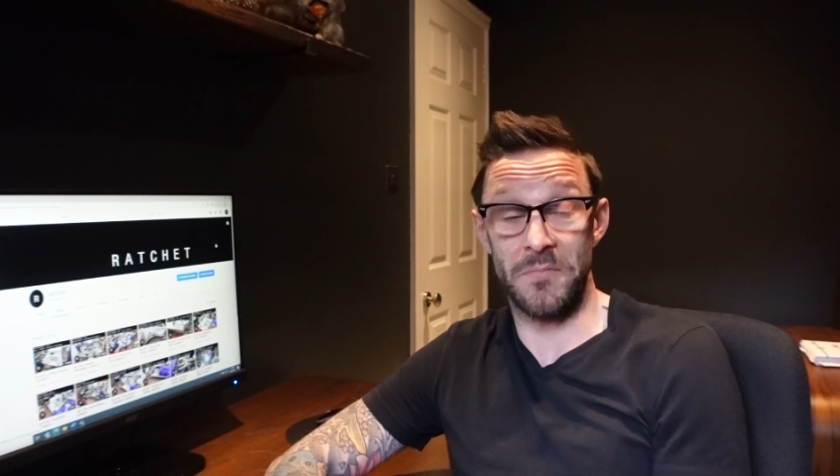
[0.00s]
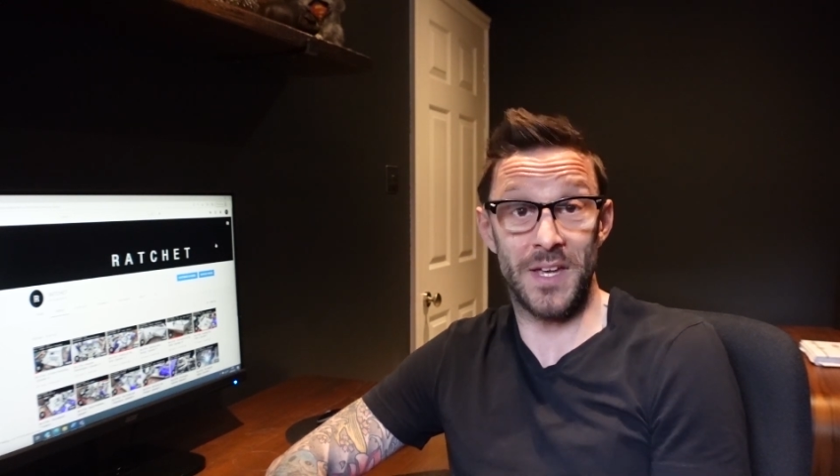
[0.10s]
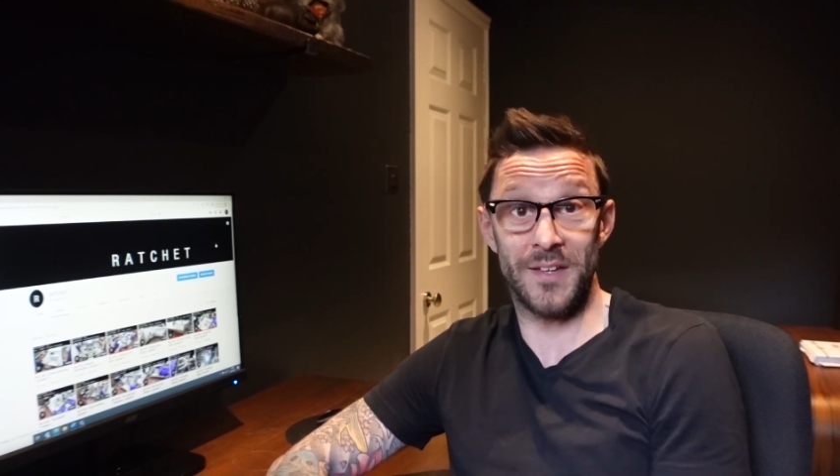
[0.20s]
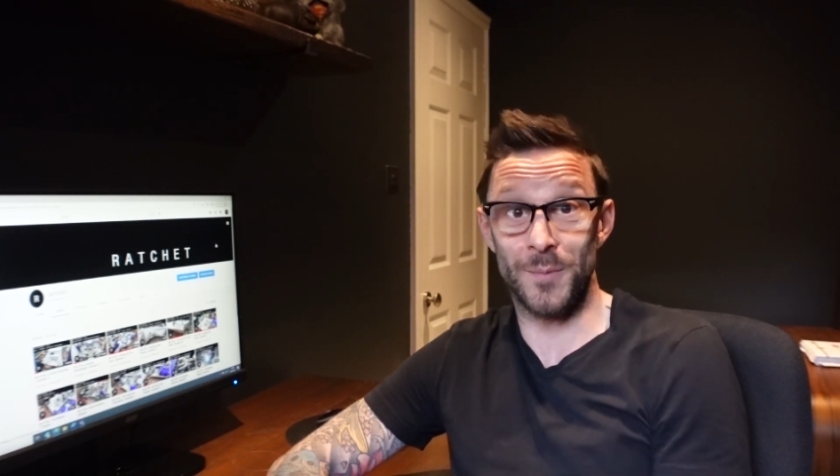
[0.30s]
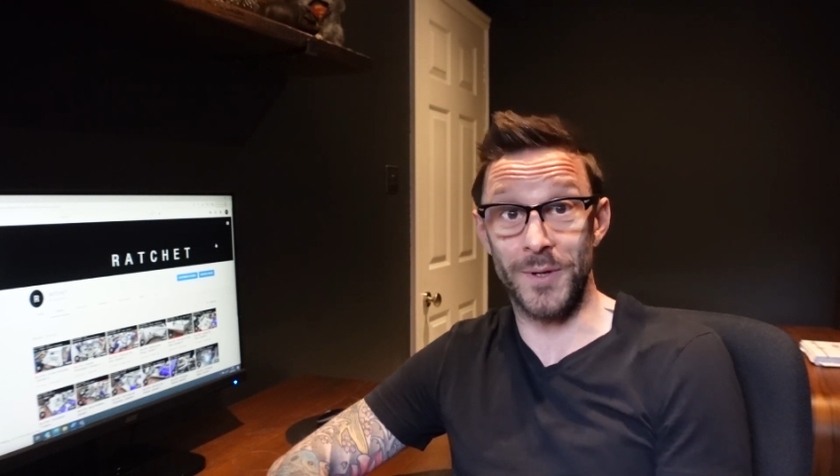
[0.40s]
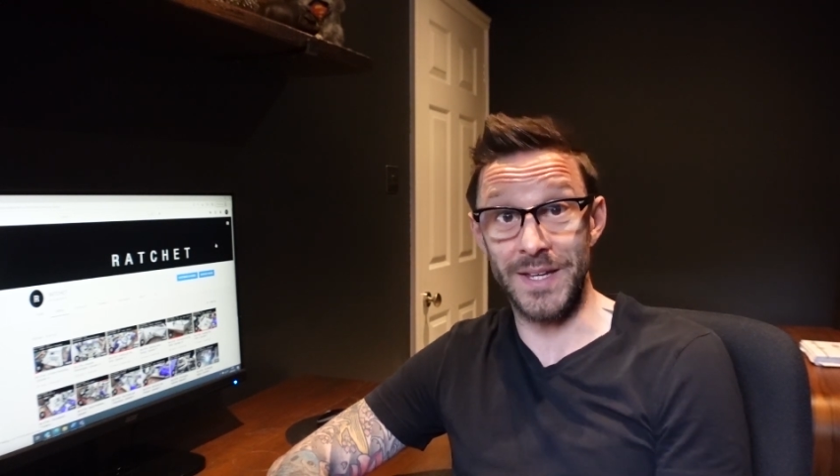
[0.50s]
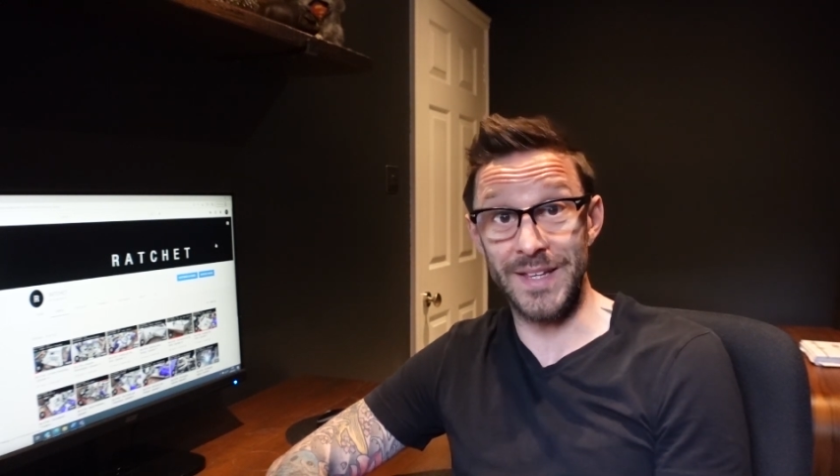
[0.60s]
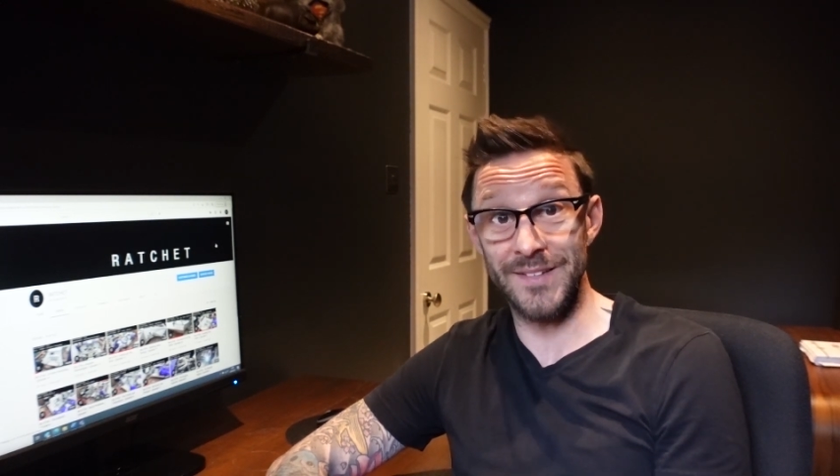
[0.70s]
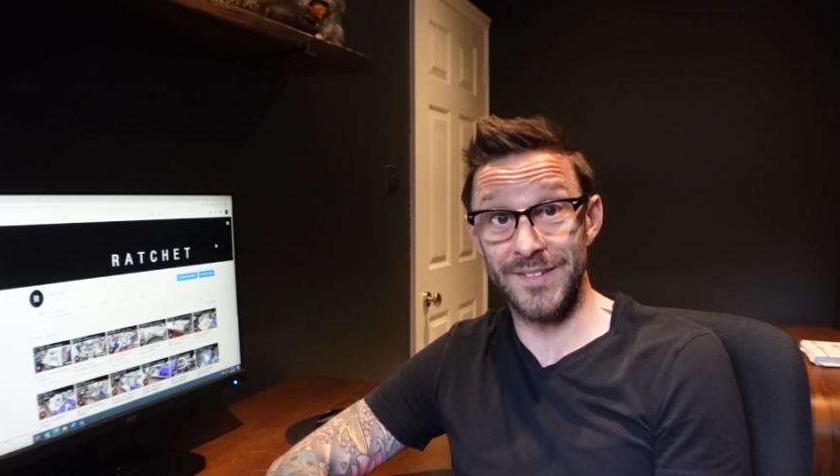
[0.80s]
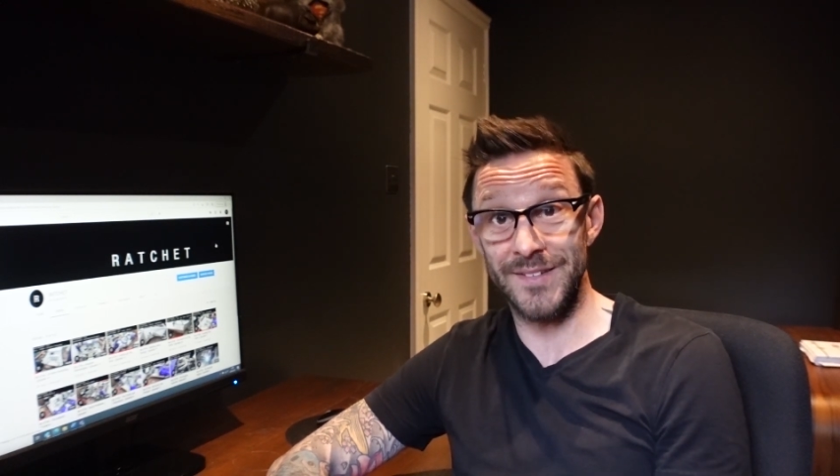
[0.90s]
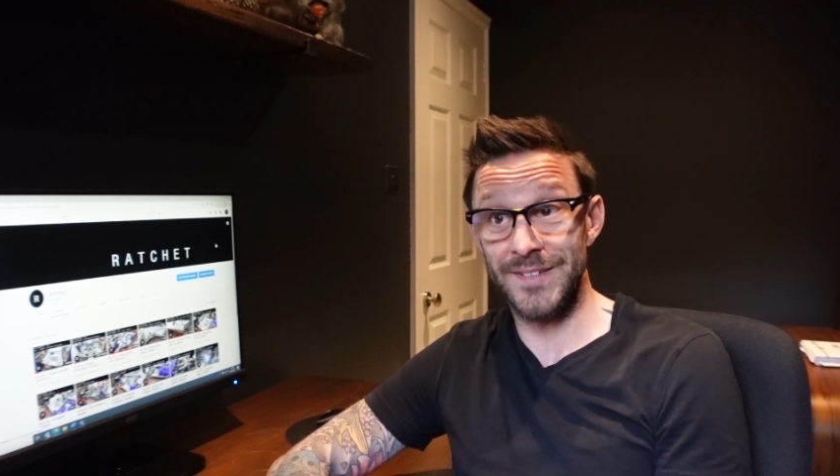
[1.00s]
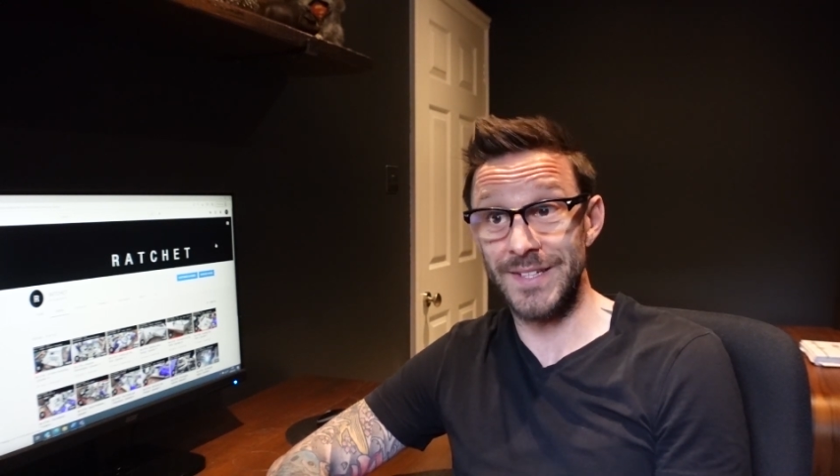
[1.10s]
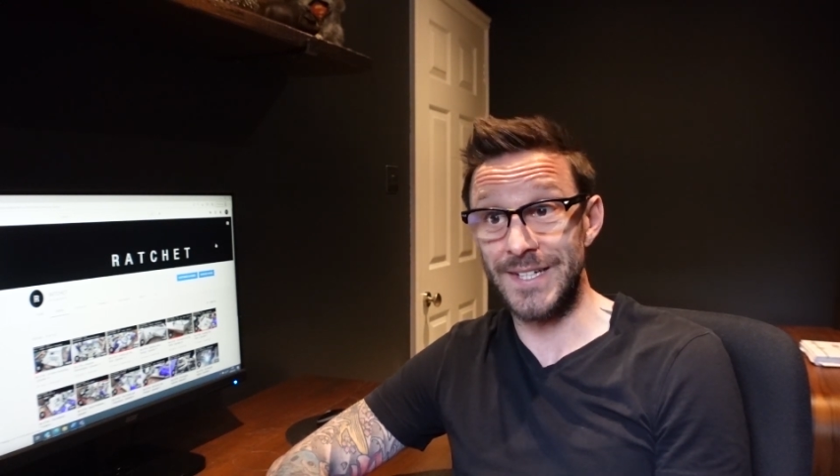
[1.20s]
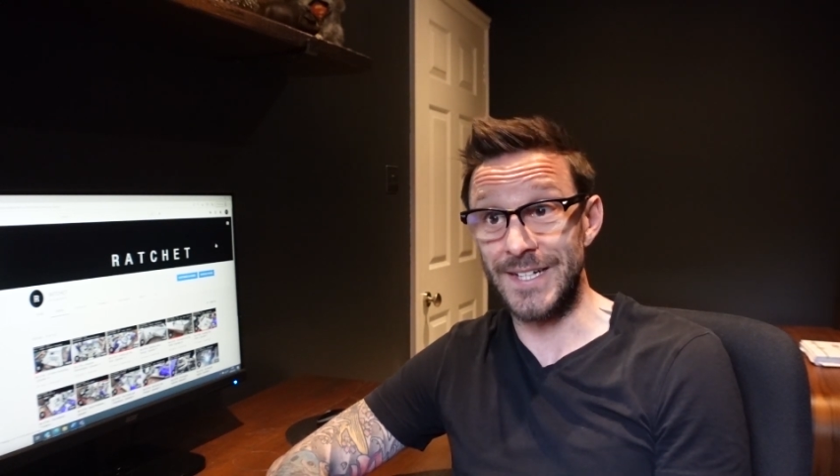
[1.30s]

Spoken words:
It is what it is.